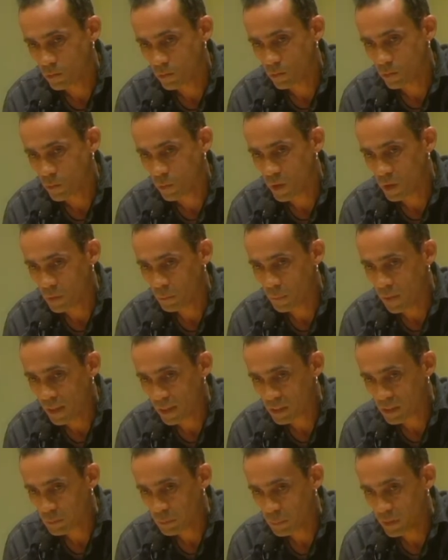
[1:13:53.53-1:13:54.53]
what a
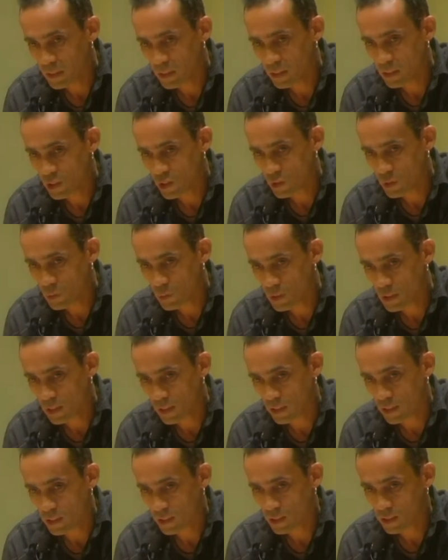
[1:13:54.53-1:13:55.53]
blank page looks
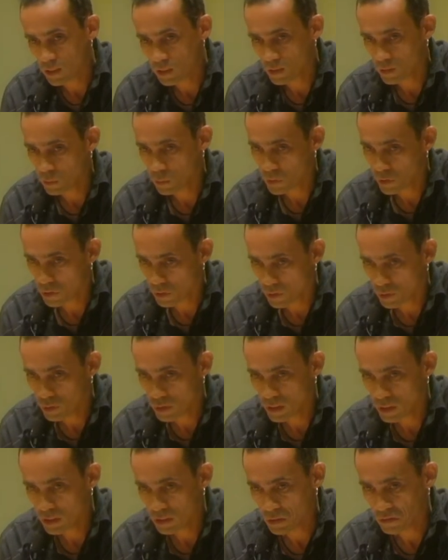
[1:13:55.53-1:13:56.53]
like with
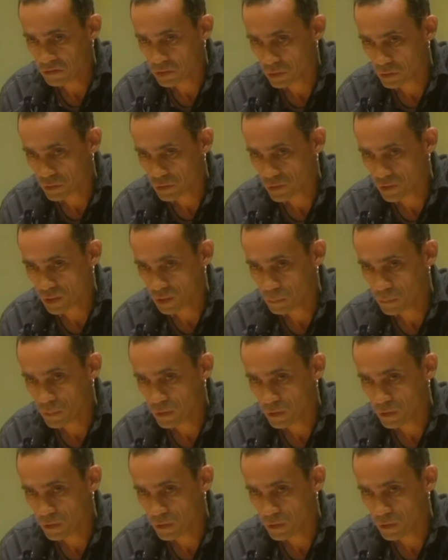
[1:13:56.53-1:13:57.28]
only a full stop.